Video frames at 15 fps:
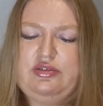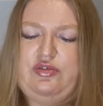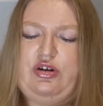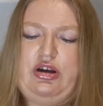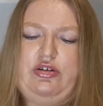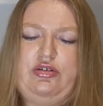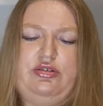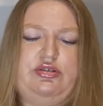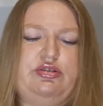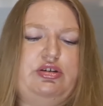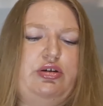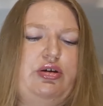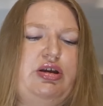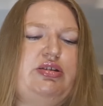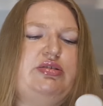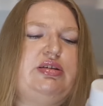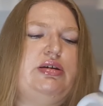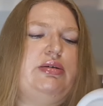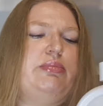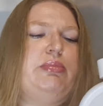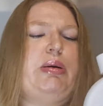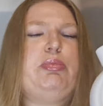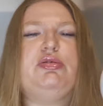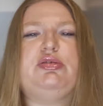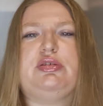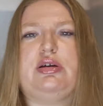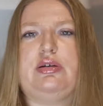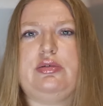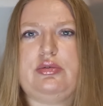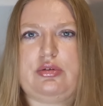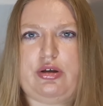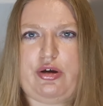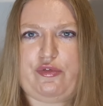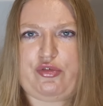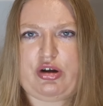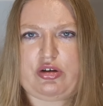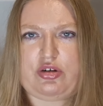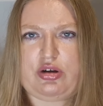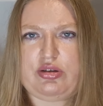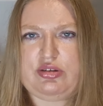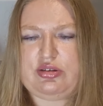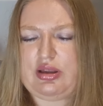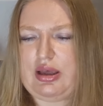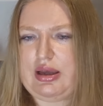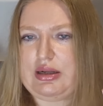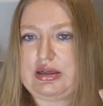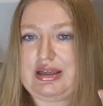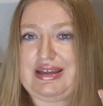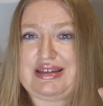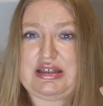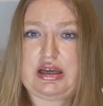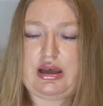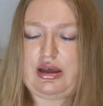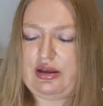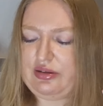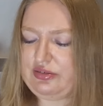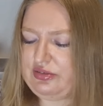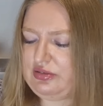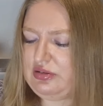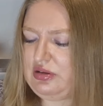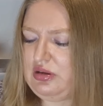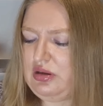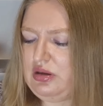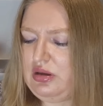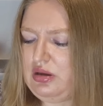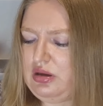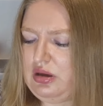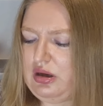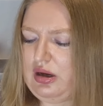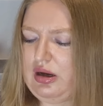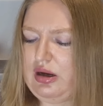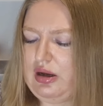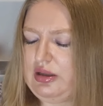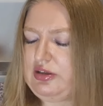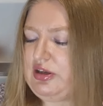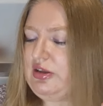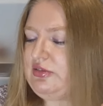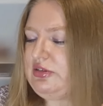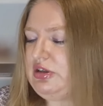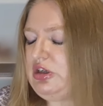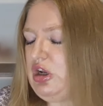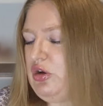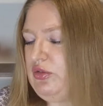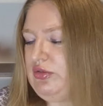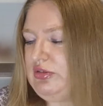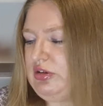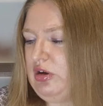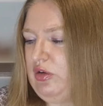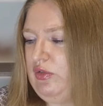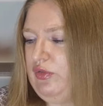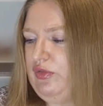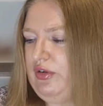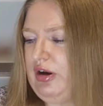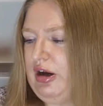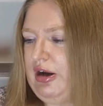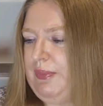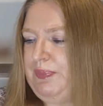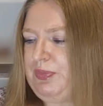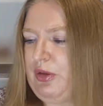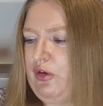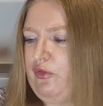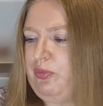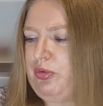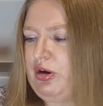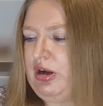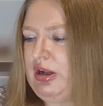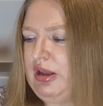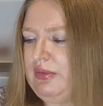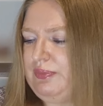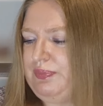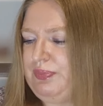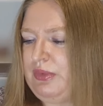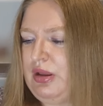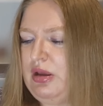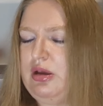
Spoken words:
fragrance. So it's a Mauboussin fragrance, and it has the nose of praline.